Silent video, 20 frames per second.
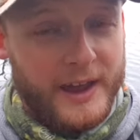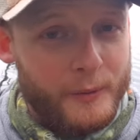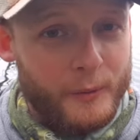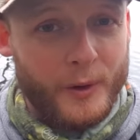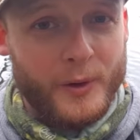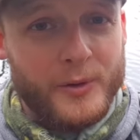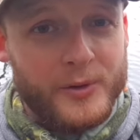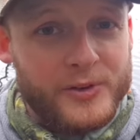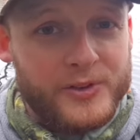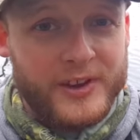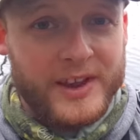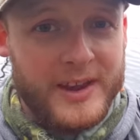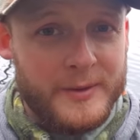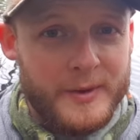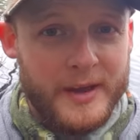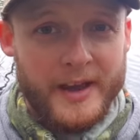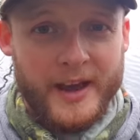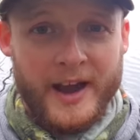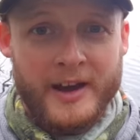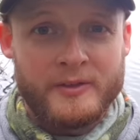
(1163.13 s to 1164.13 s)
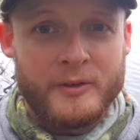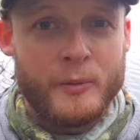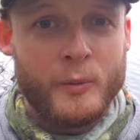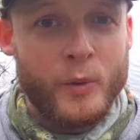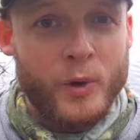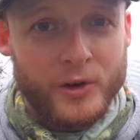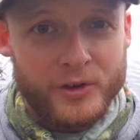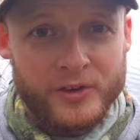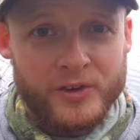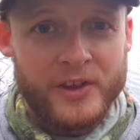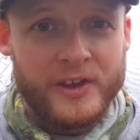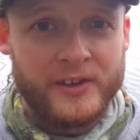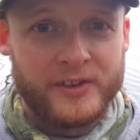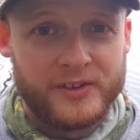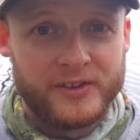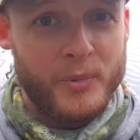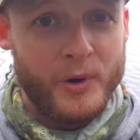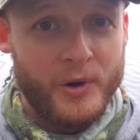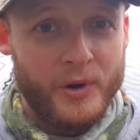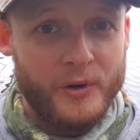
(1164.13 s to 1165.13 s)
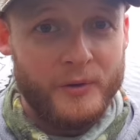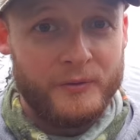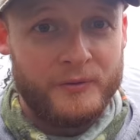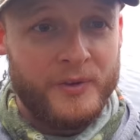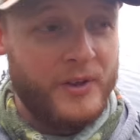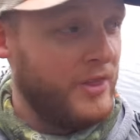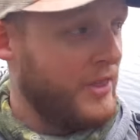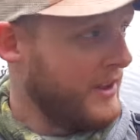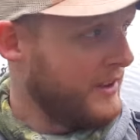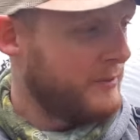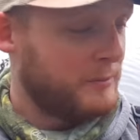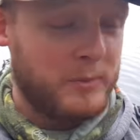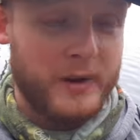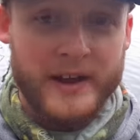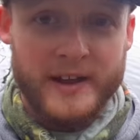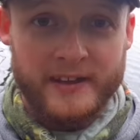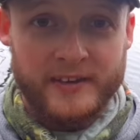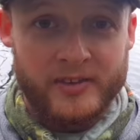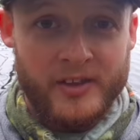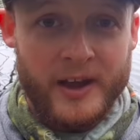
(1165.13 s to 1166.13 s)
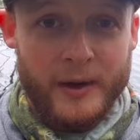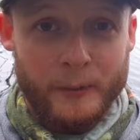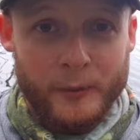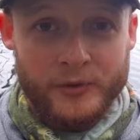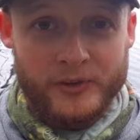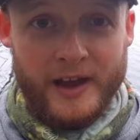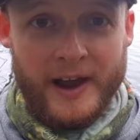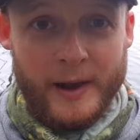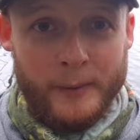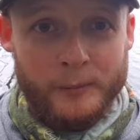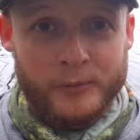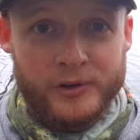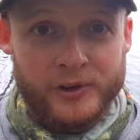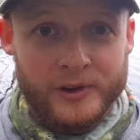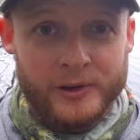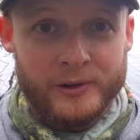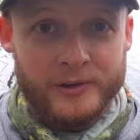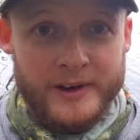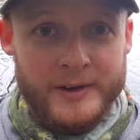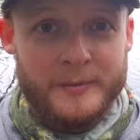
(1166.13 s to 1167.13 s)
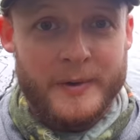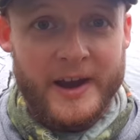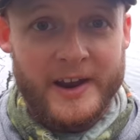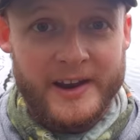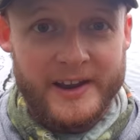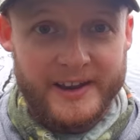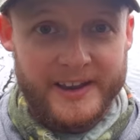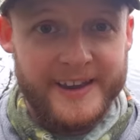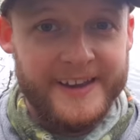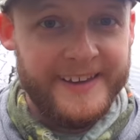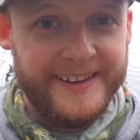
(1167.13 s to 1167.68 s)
It won't seem it having watched this, but for this place, that was absolutely manic.